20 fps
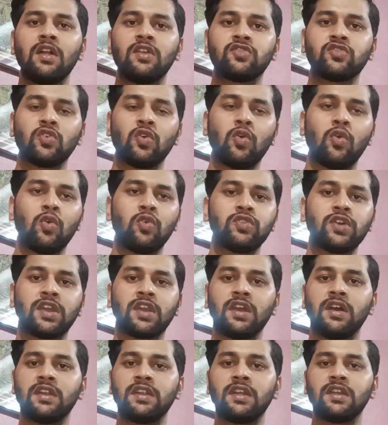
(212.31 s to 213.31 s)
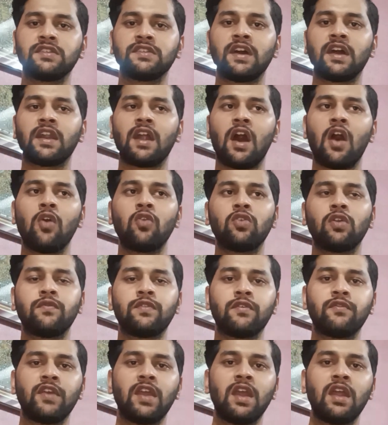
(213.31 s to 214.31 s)
So the careers are out
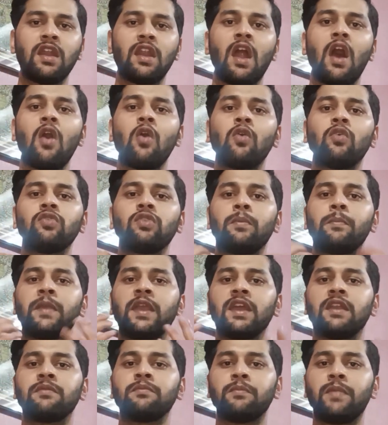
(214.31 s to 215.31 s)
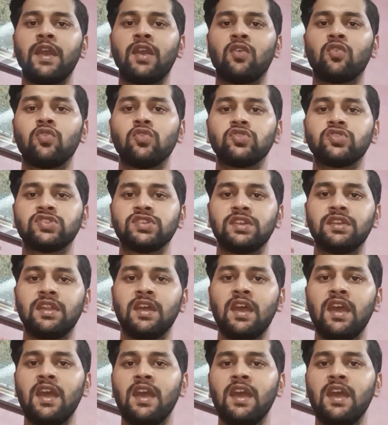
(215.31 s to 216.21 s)
of the way. Now the main big question